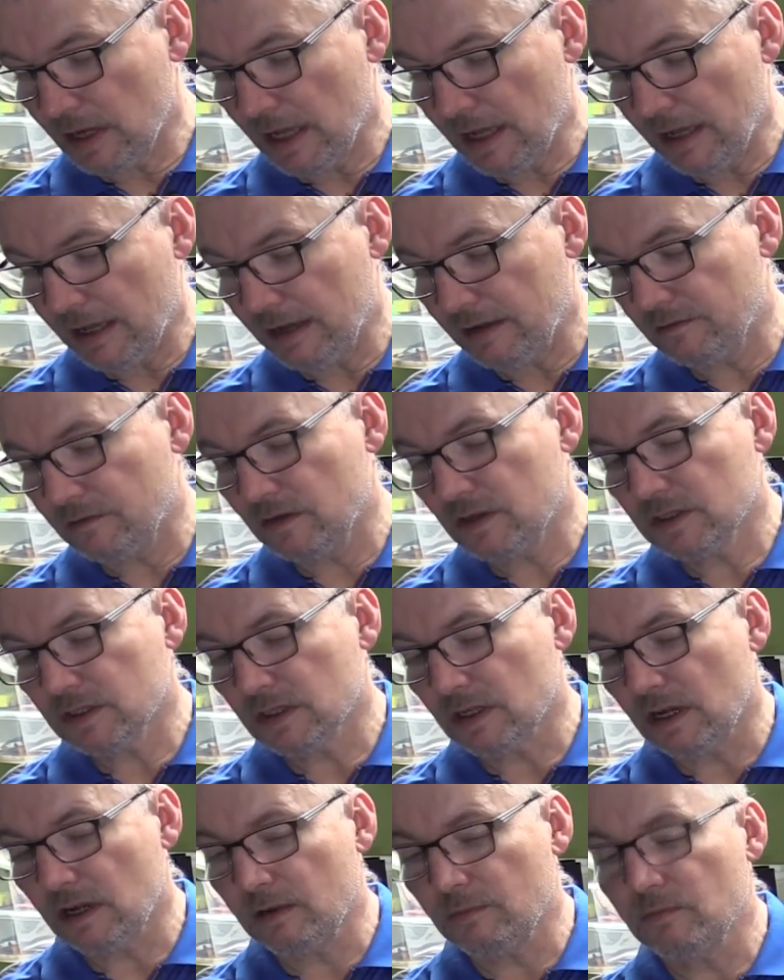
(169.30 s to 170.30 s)
have
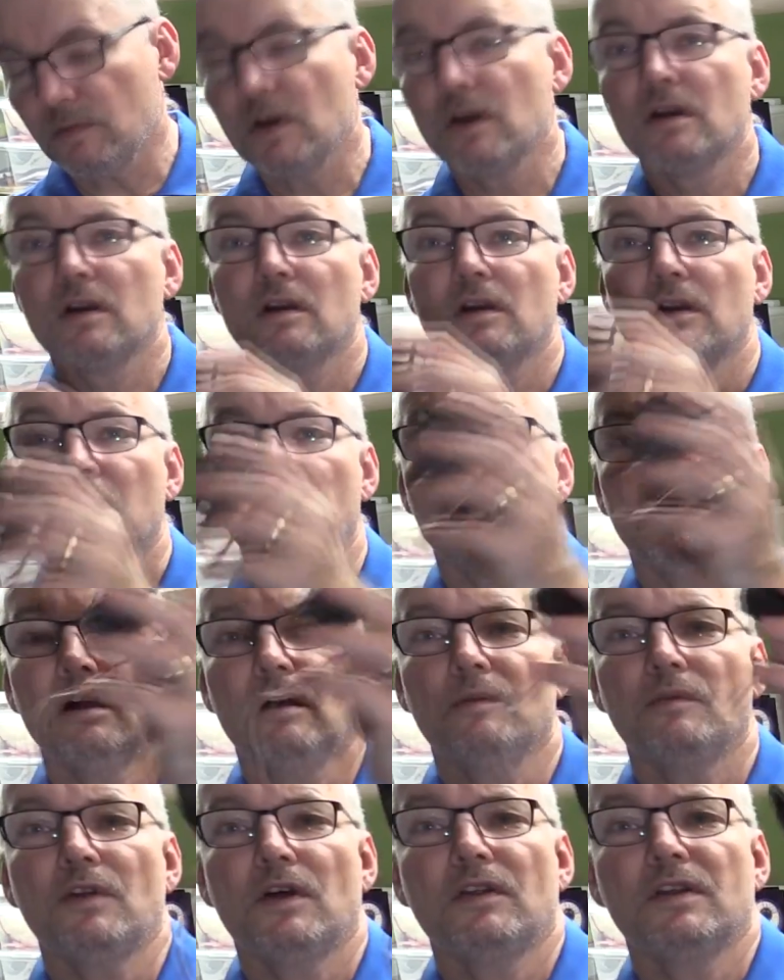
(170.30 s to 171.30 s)
some,
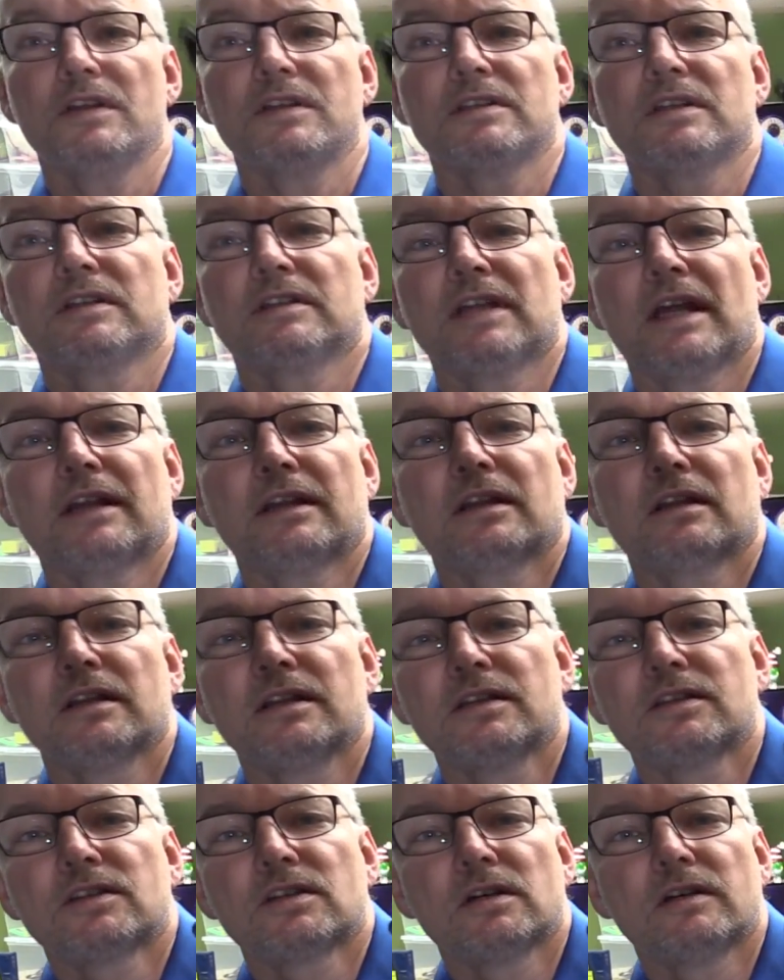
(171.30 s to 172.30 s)
now these are
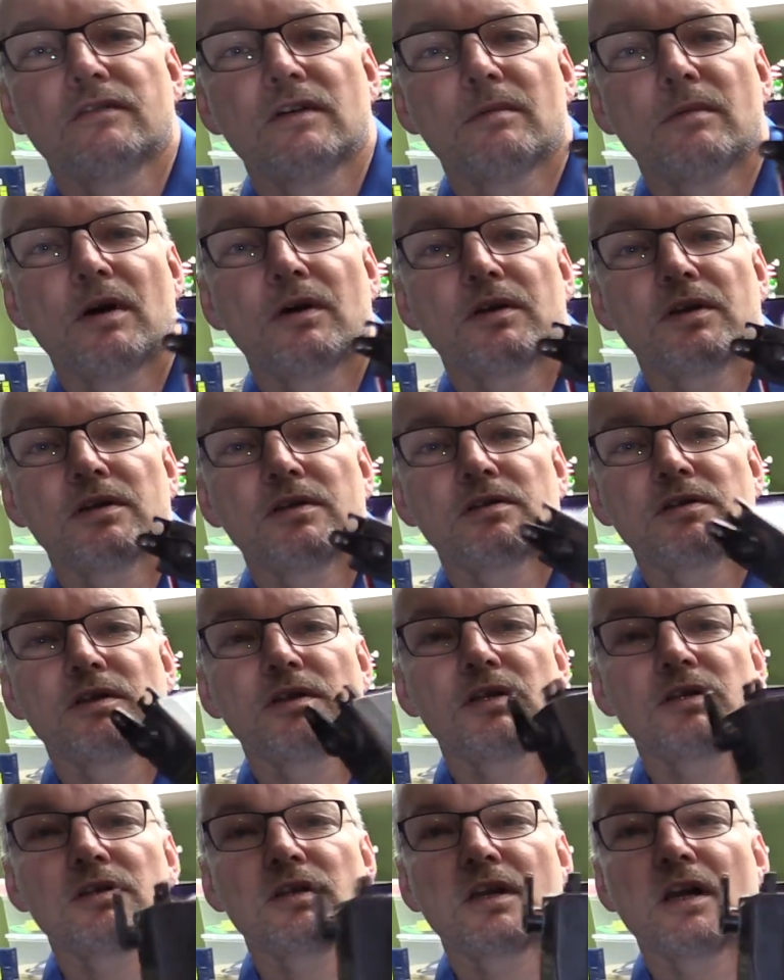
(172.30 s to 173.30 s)
technically servo motors, so
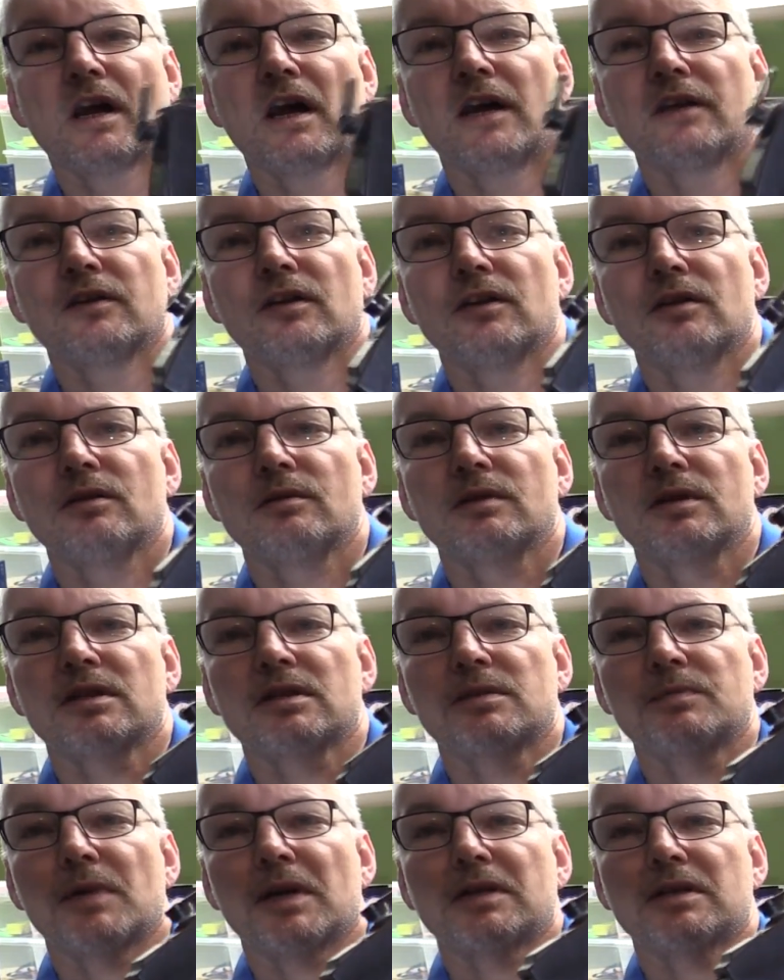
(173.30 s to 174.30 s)
these are the kind that you would
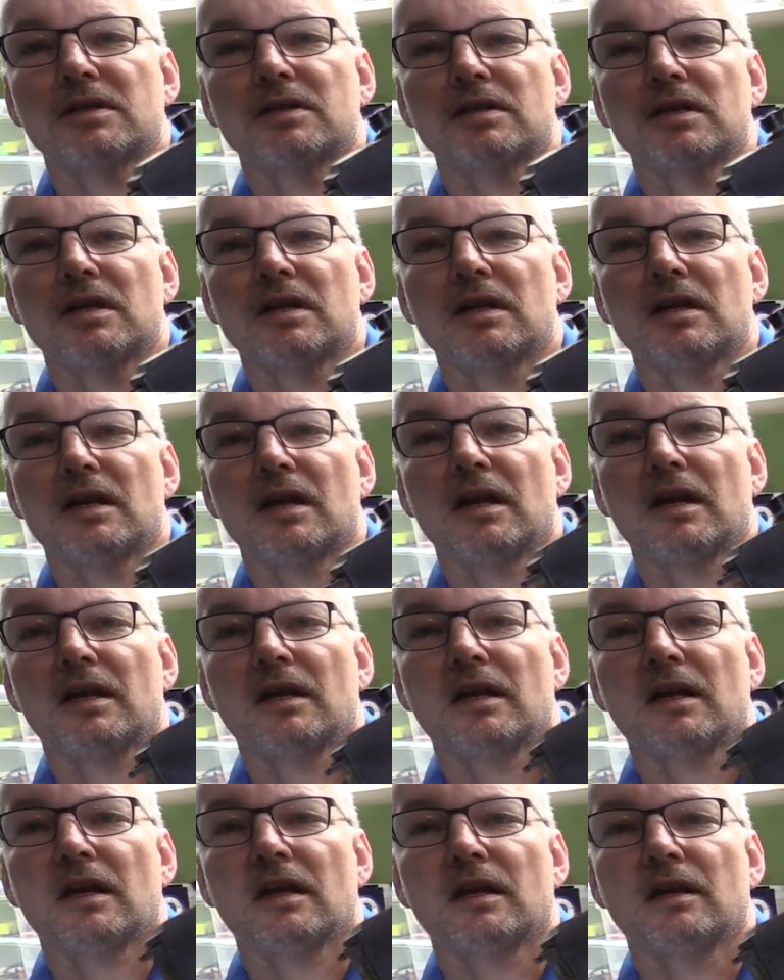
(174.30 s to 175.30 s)
expect to see
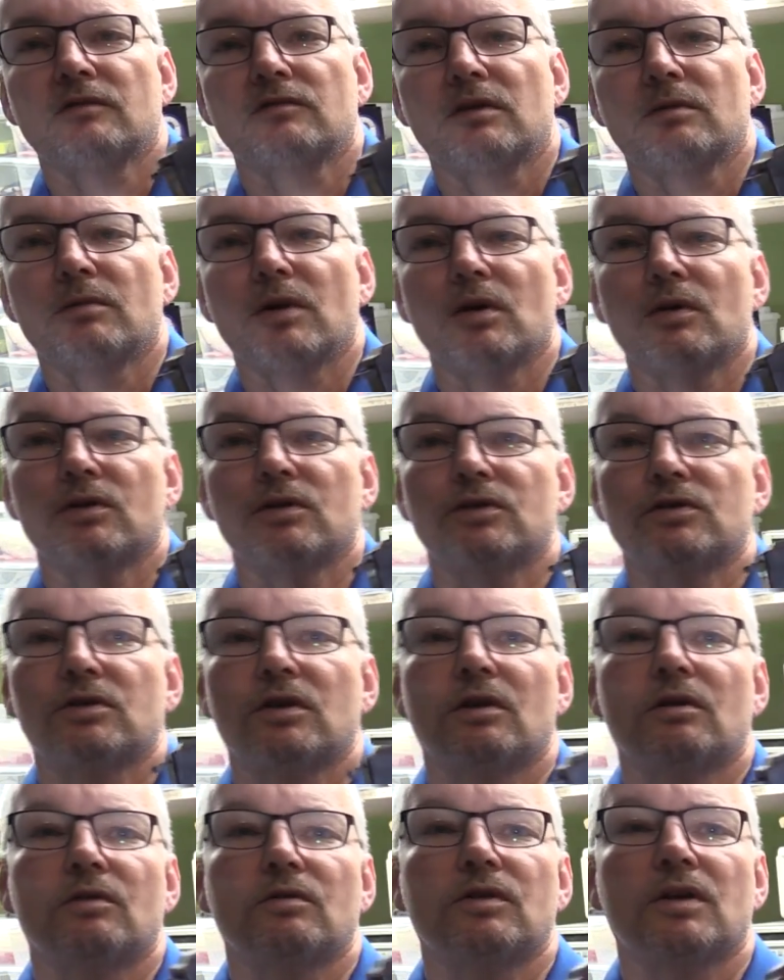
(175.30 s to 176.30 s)
in a remote
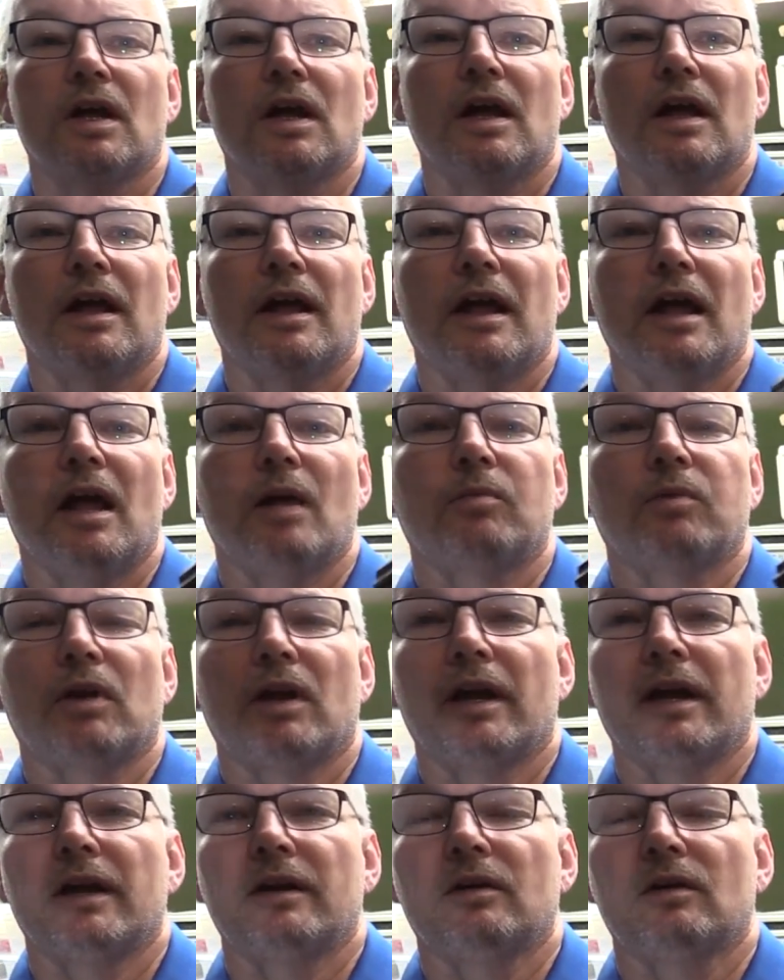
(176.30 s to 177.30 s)
controlled
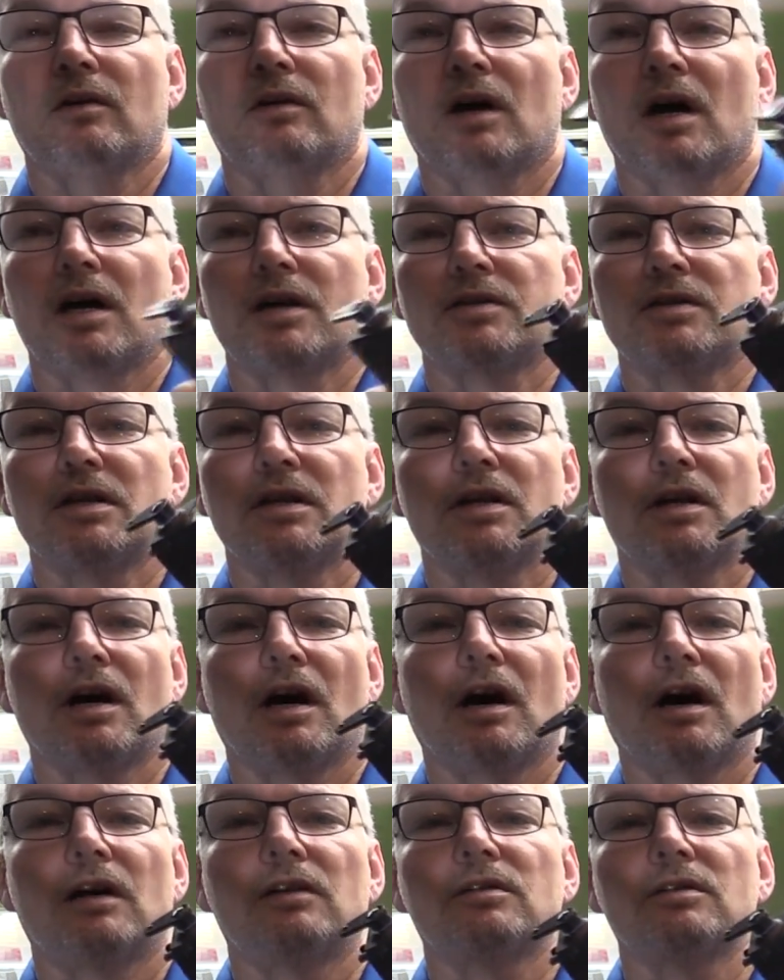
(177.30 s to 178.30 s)
airplane or RC
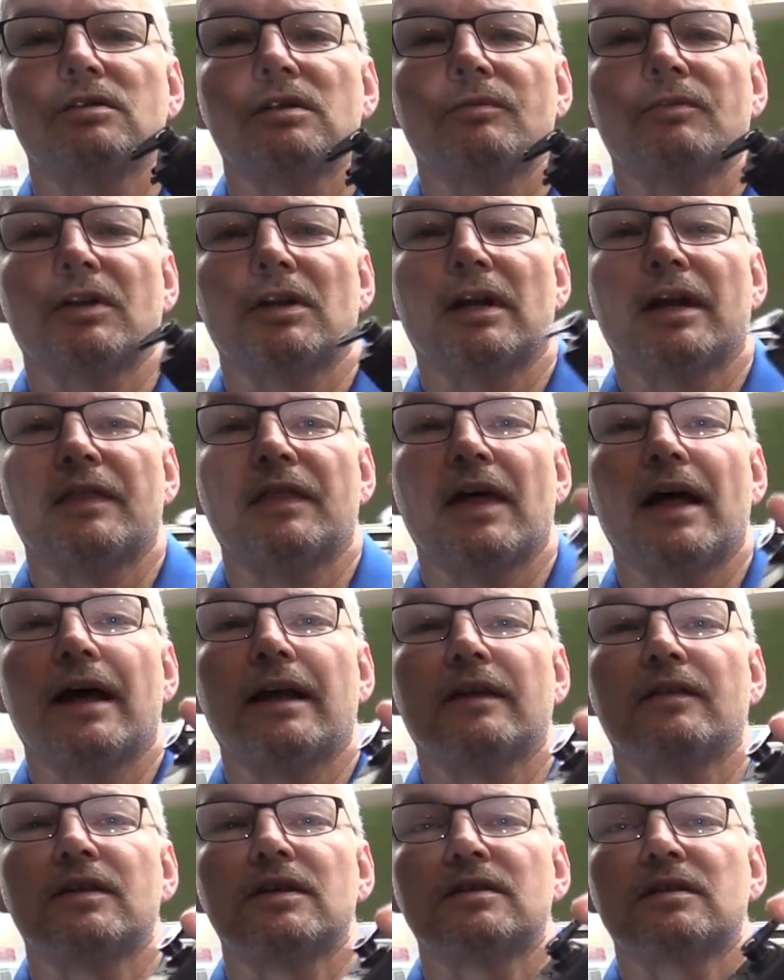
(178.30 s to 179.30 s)
car or something like
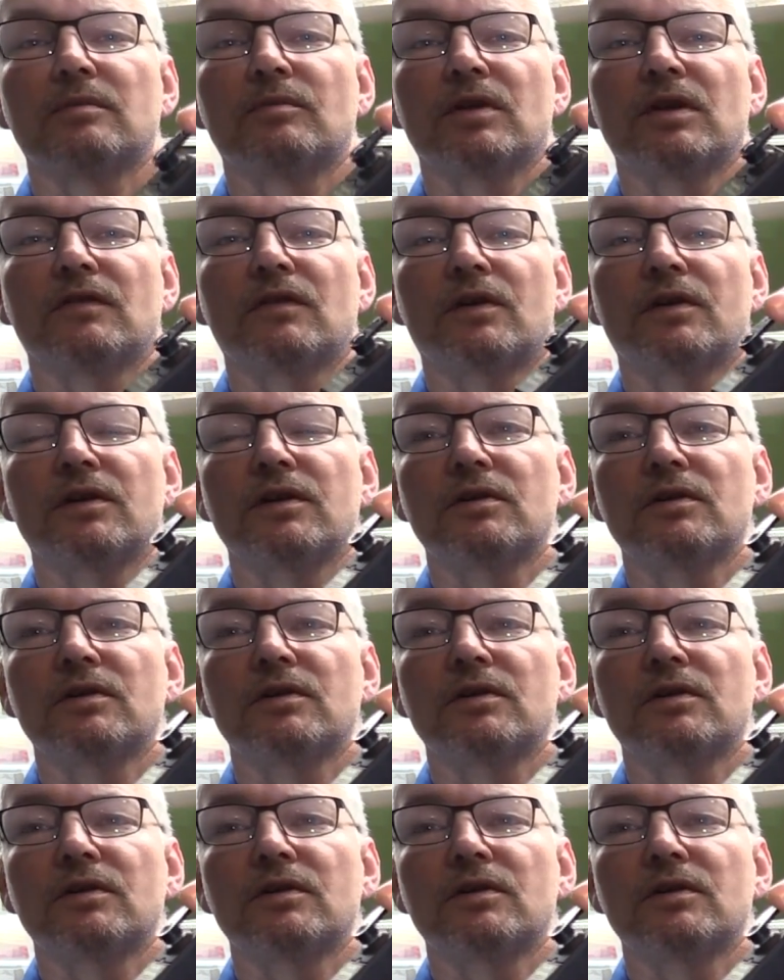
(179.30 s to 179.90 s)
that, and these can be very